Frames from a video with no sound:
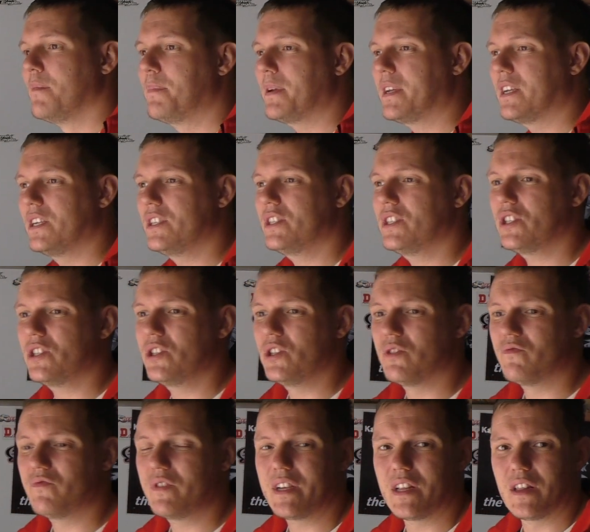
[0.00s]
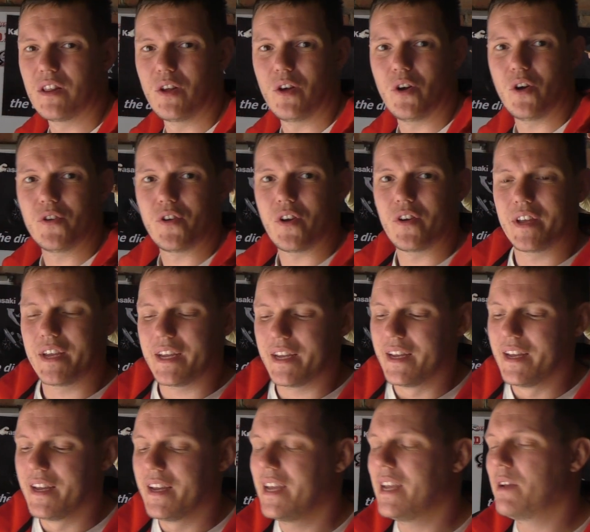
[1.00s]
because there's no real load on it,
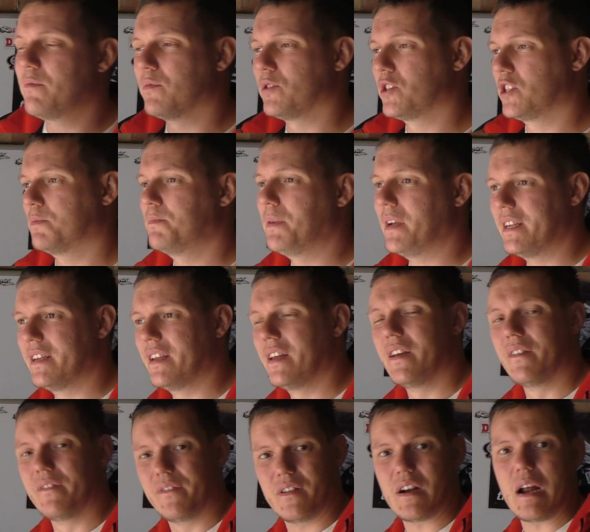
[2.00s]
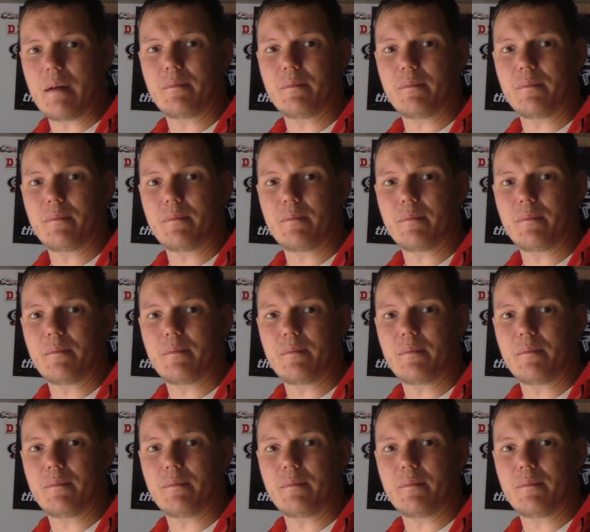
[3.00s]
it will spin for